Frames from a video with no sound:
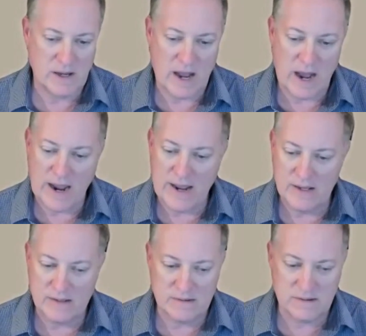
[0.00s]

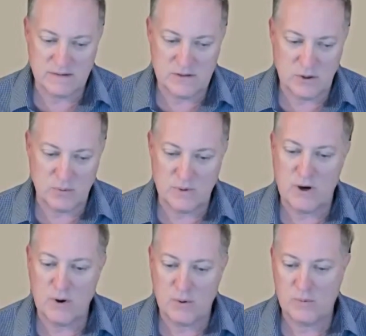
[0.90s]
I don't
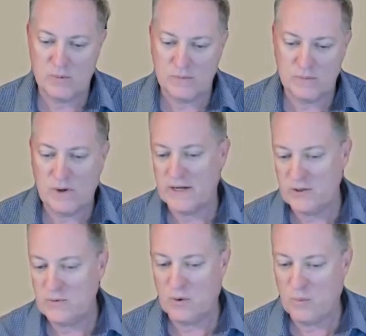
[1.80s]
know. Well, I
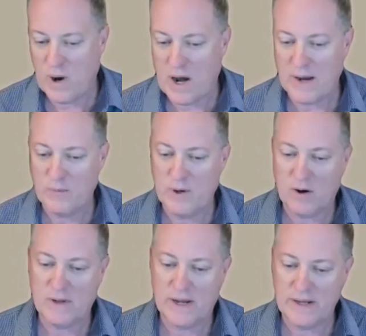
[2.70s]
do know why. We
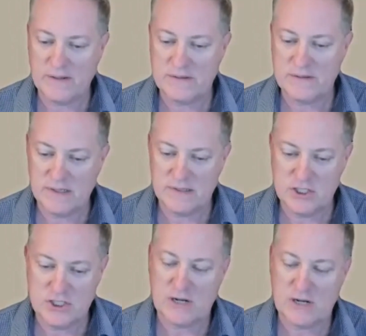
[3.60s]
all like to
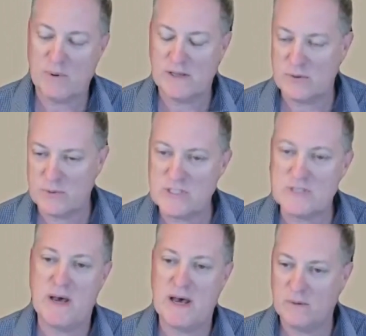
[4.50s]
generate those
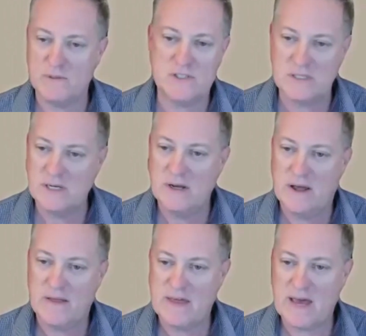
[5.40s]
smells
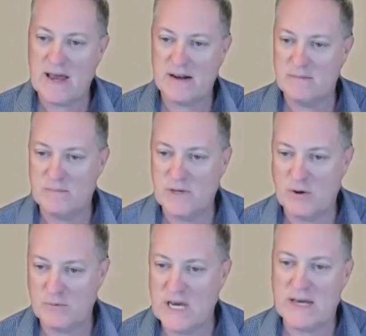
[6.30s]
that
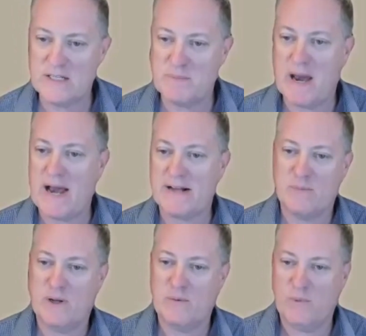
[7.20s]
take us back to
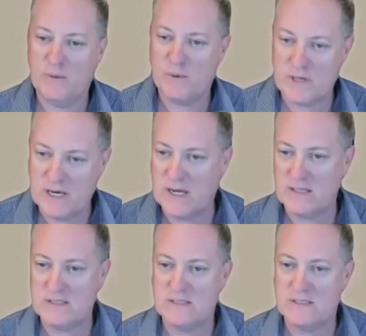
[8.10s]
when we were kids.